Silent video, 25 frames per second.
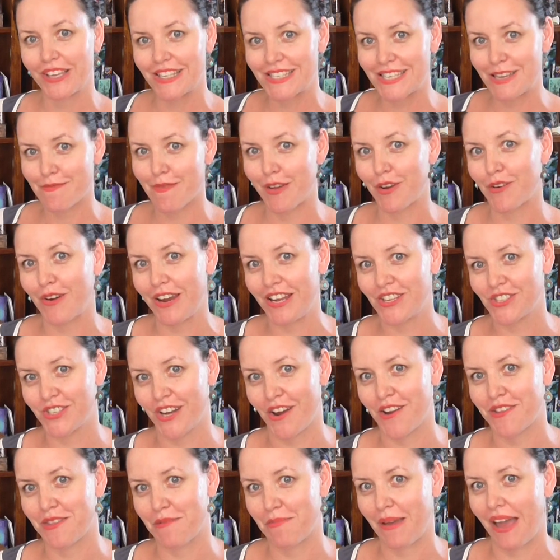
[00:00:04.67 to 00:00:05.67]
You can see my green
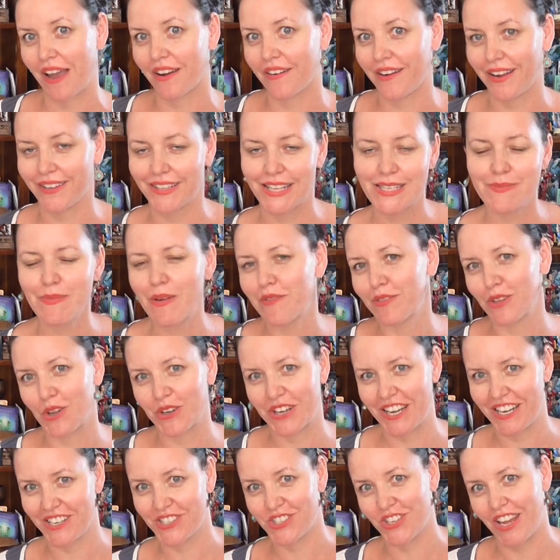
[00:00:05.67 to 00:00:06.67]
chair in the background. That's my
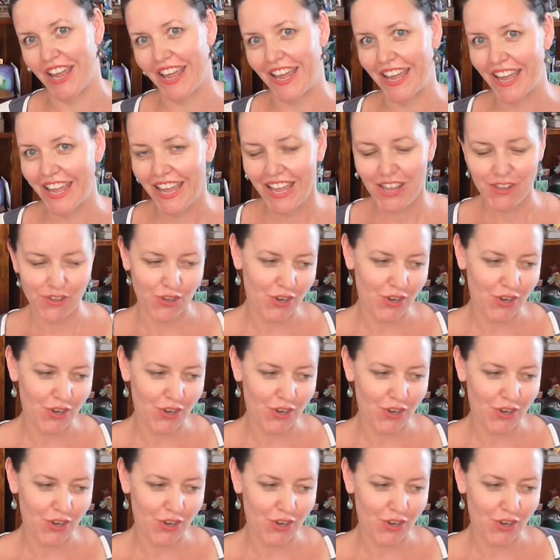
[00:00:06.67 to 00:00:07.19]
vlogging chair.